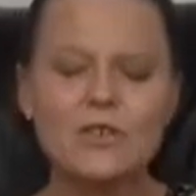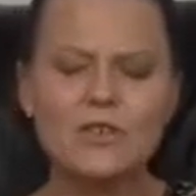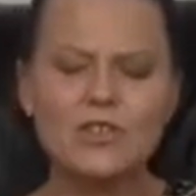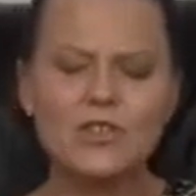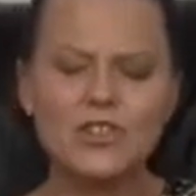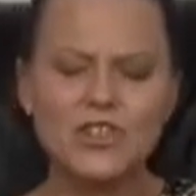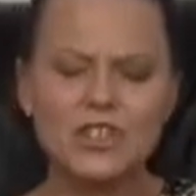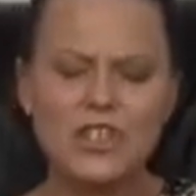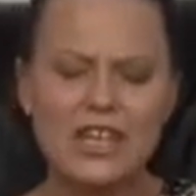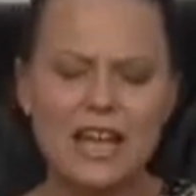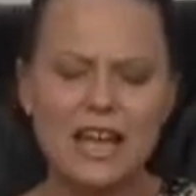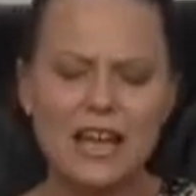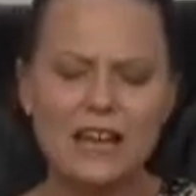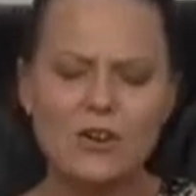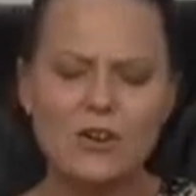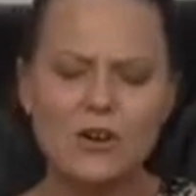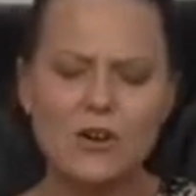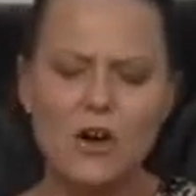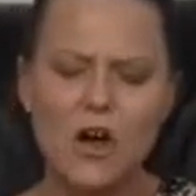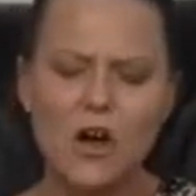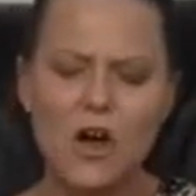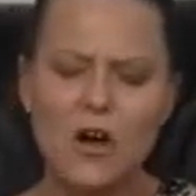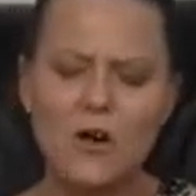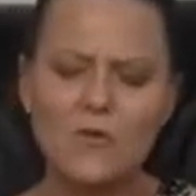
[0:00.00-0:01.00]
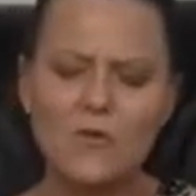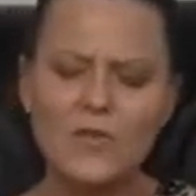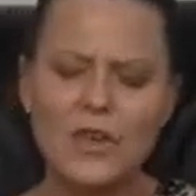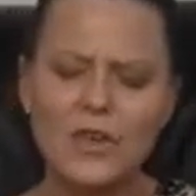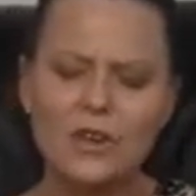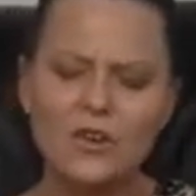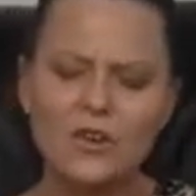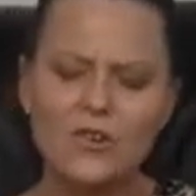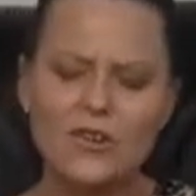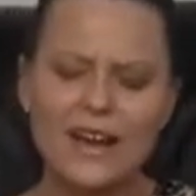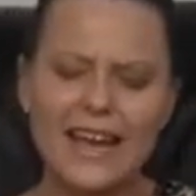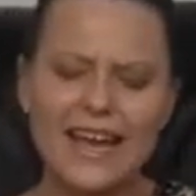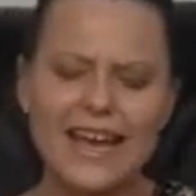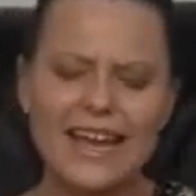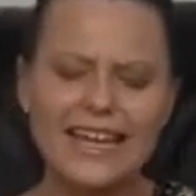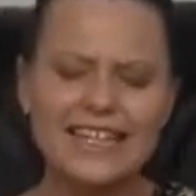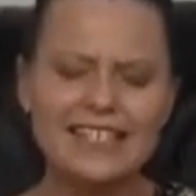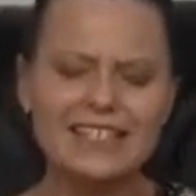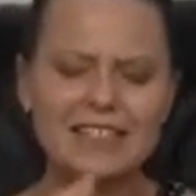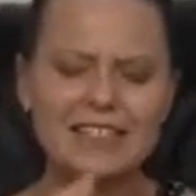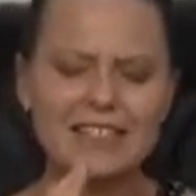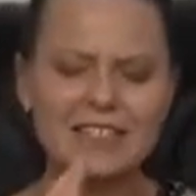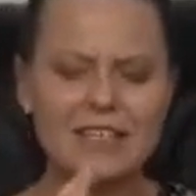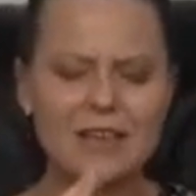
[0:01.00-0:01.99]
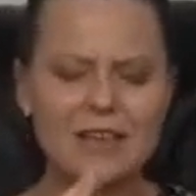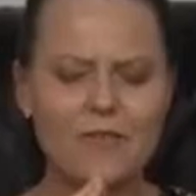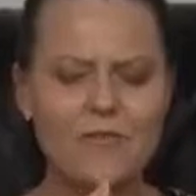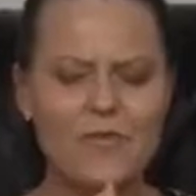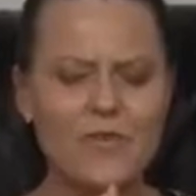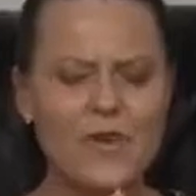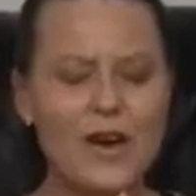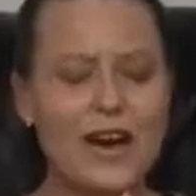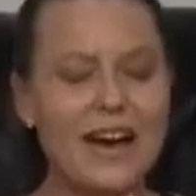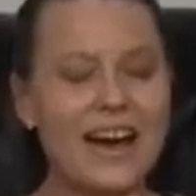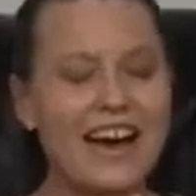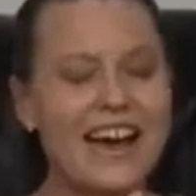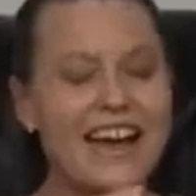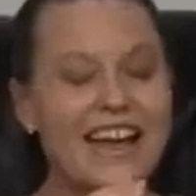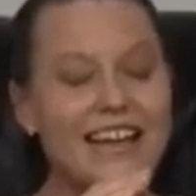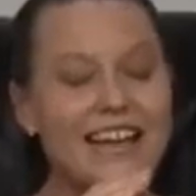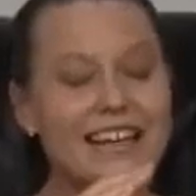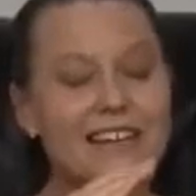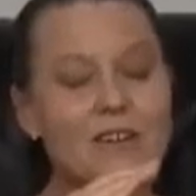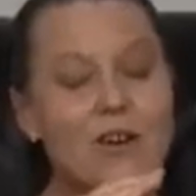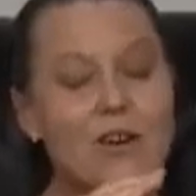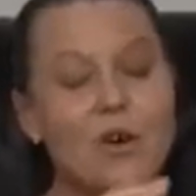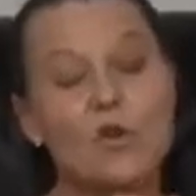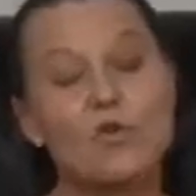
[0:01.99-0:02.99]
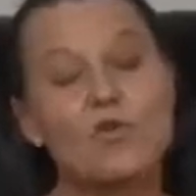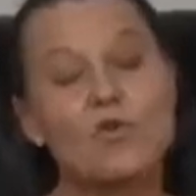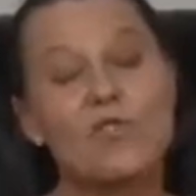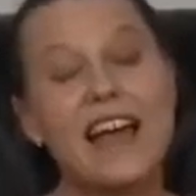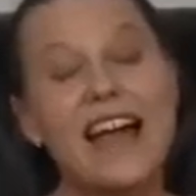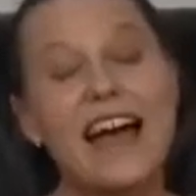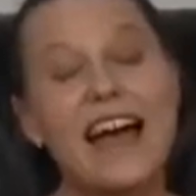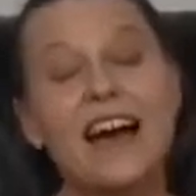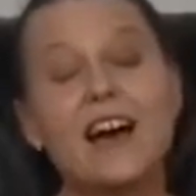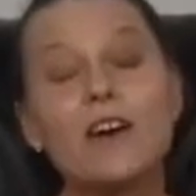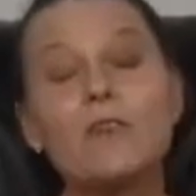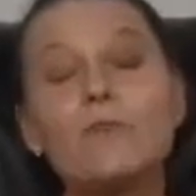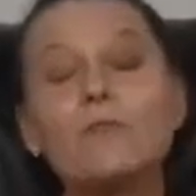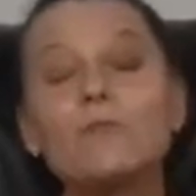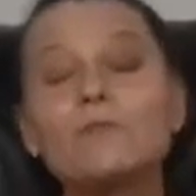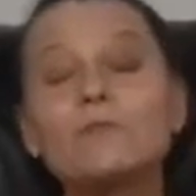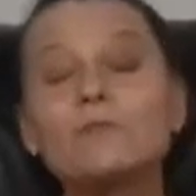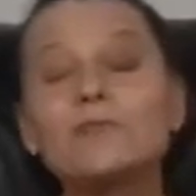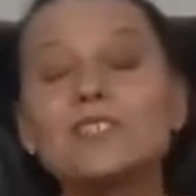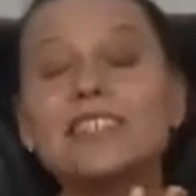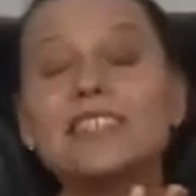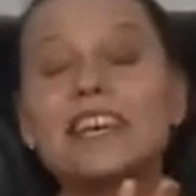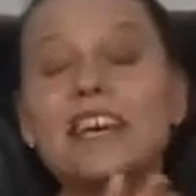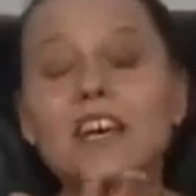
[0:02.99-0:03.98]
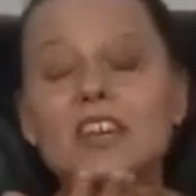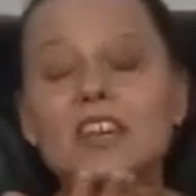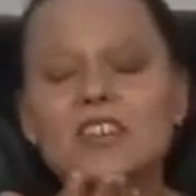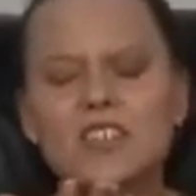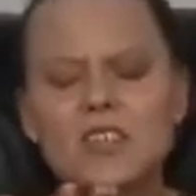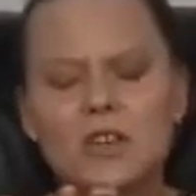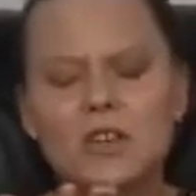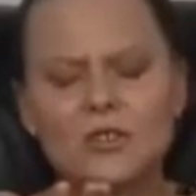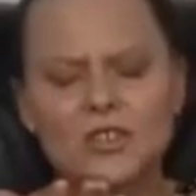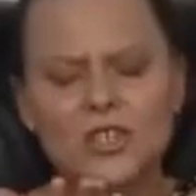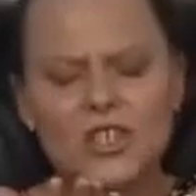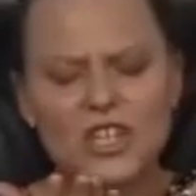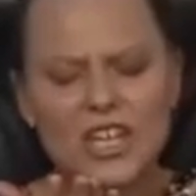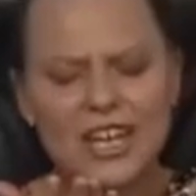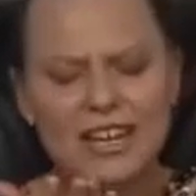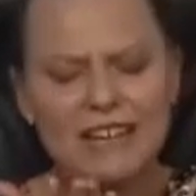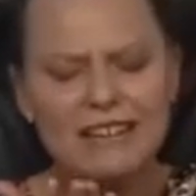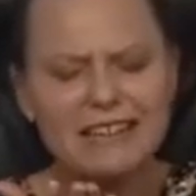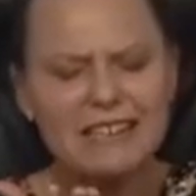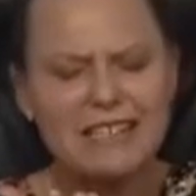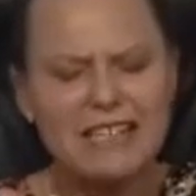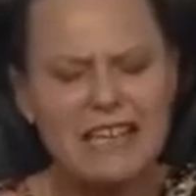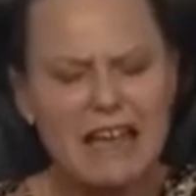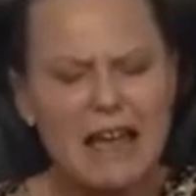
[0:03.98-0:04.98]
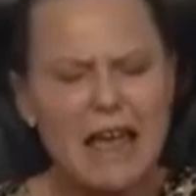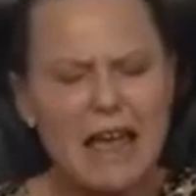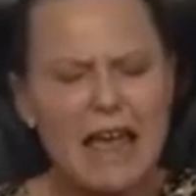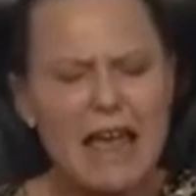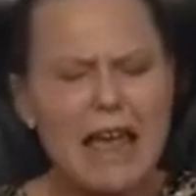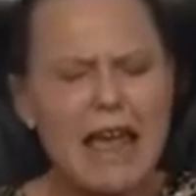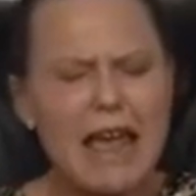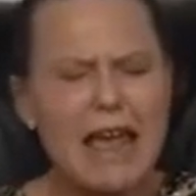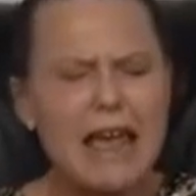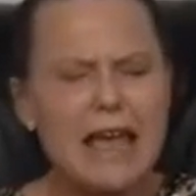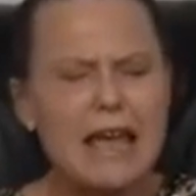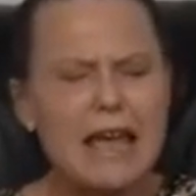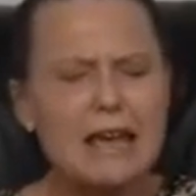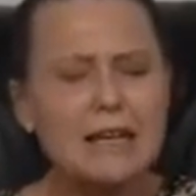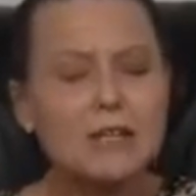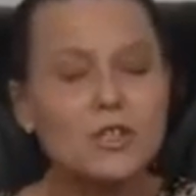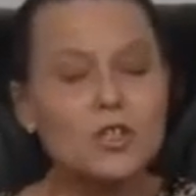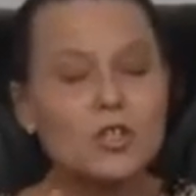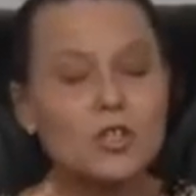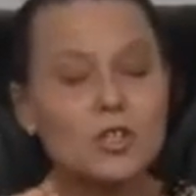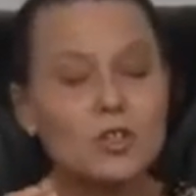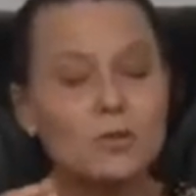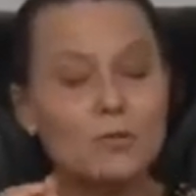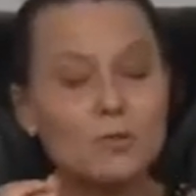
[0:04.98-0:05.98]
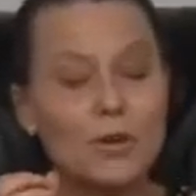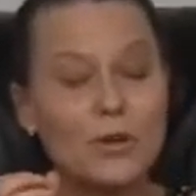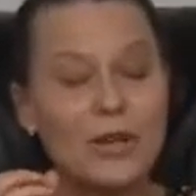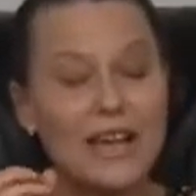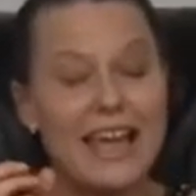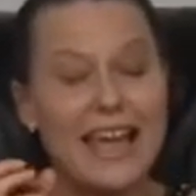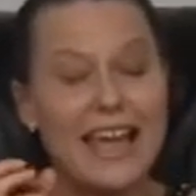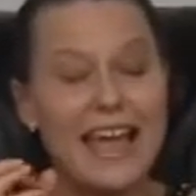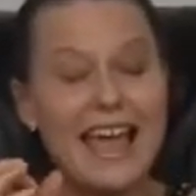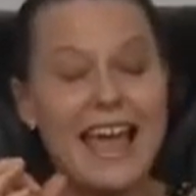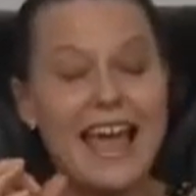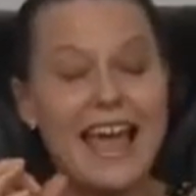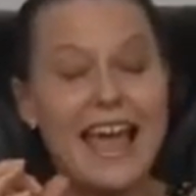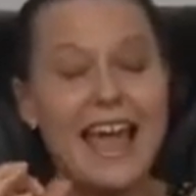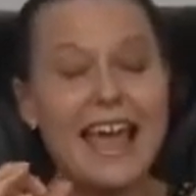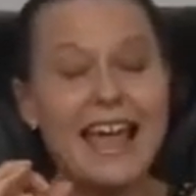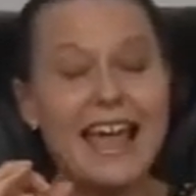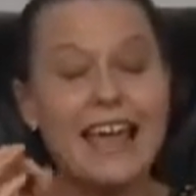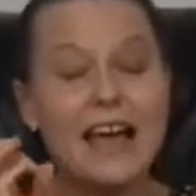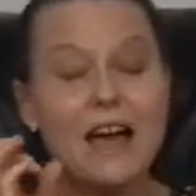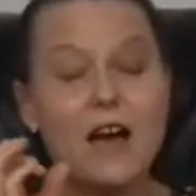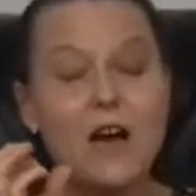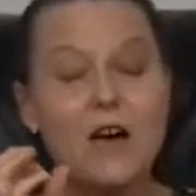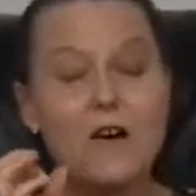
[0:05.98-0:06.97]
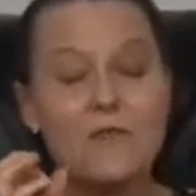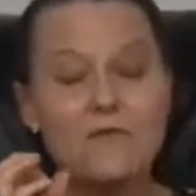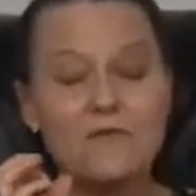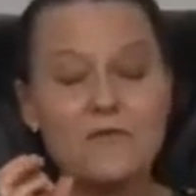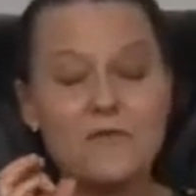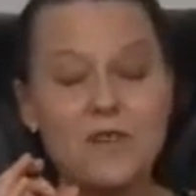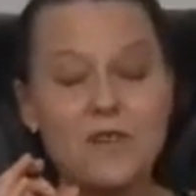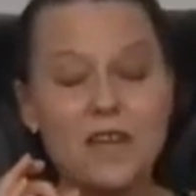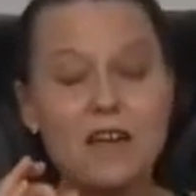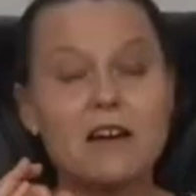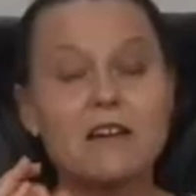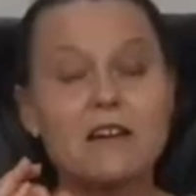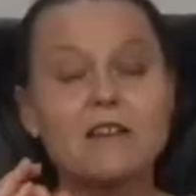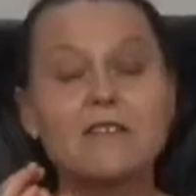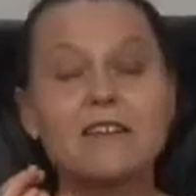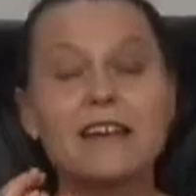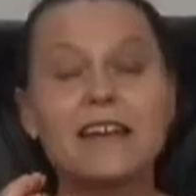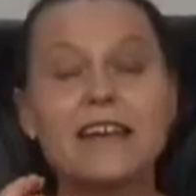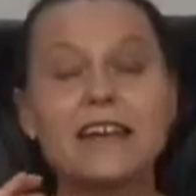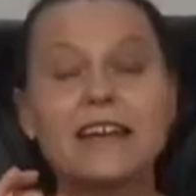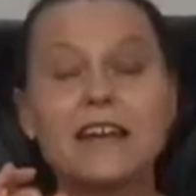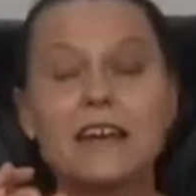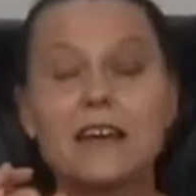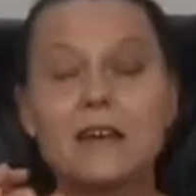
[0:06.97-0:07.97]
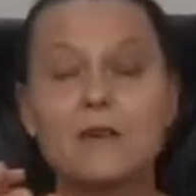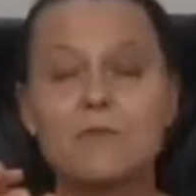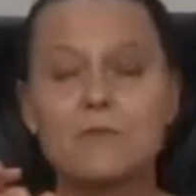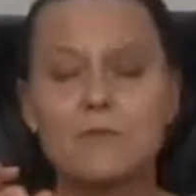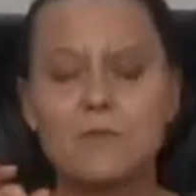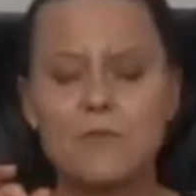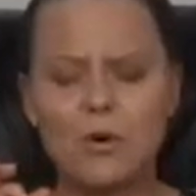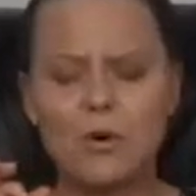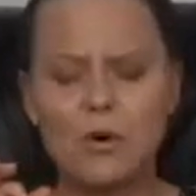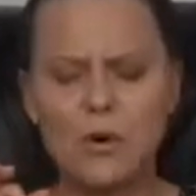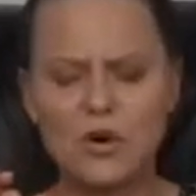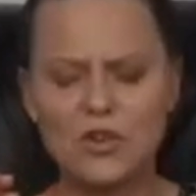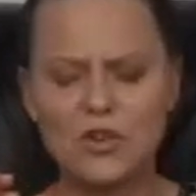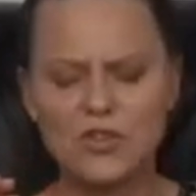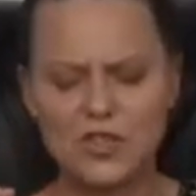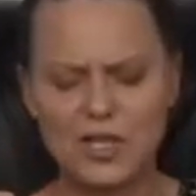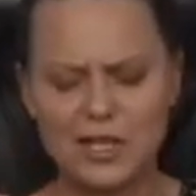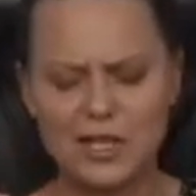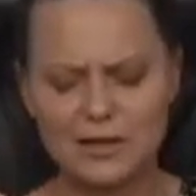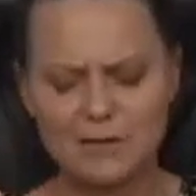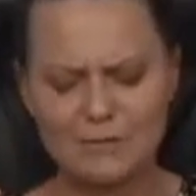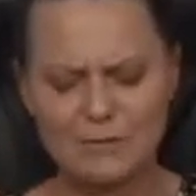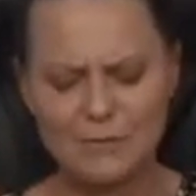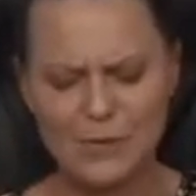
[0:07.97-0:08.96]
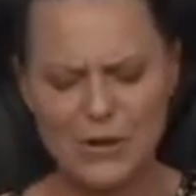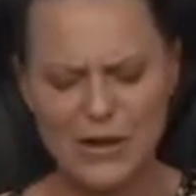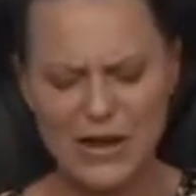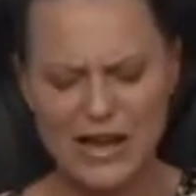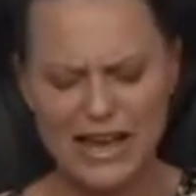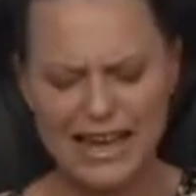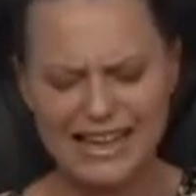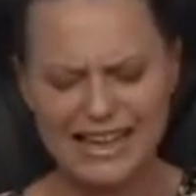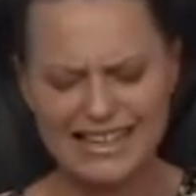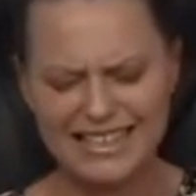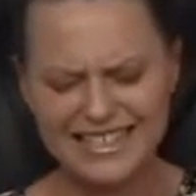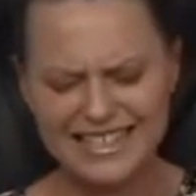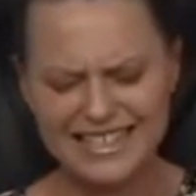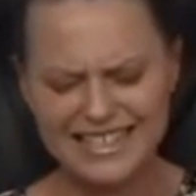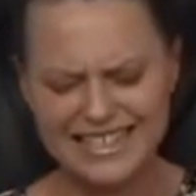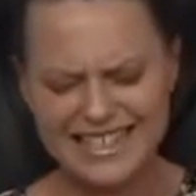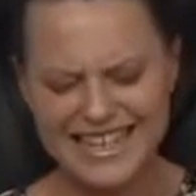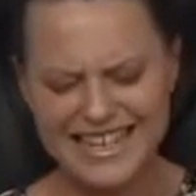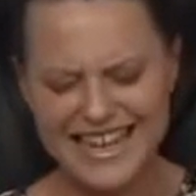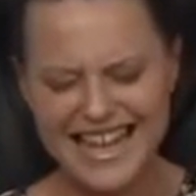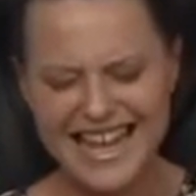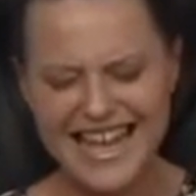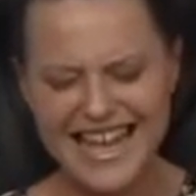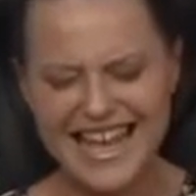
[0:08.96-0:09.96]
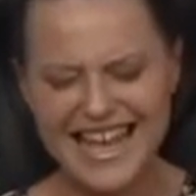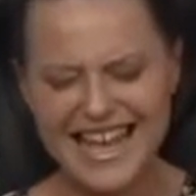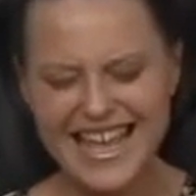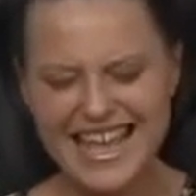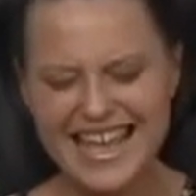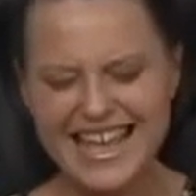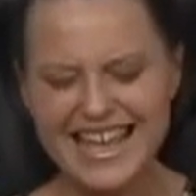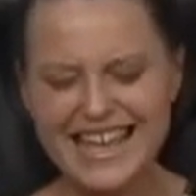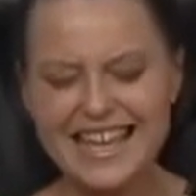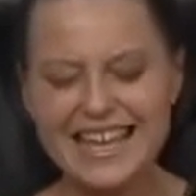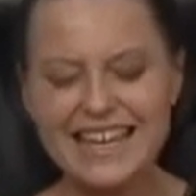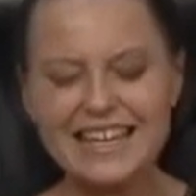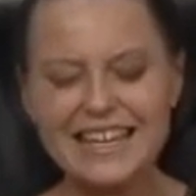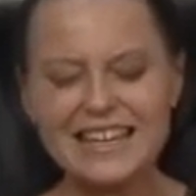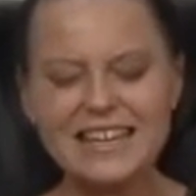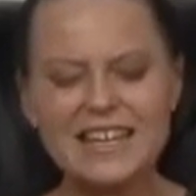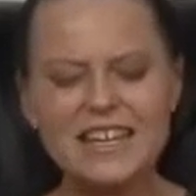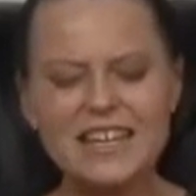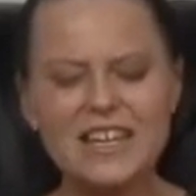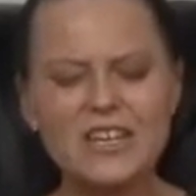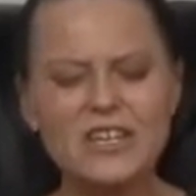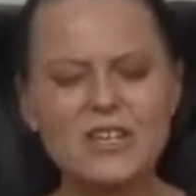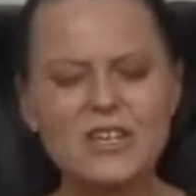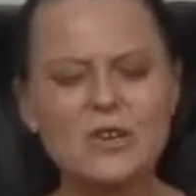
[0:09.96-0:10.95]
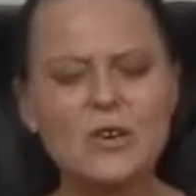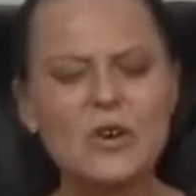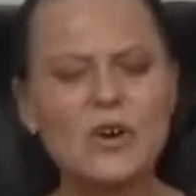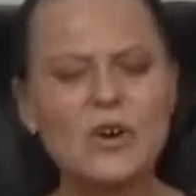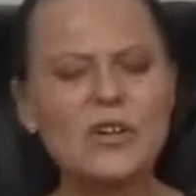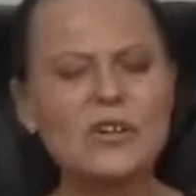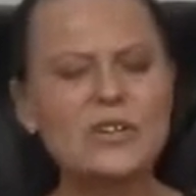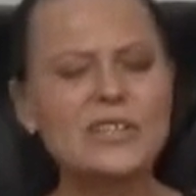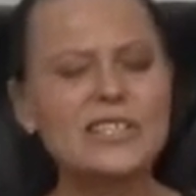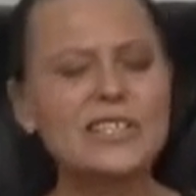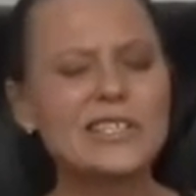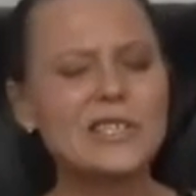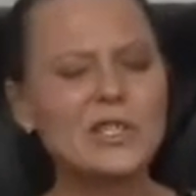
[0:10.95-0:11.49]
the channel of the great divine realms. So she is here to play a very important part in your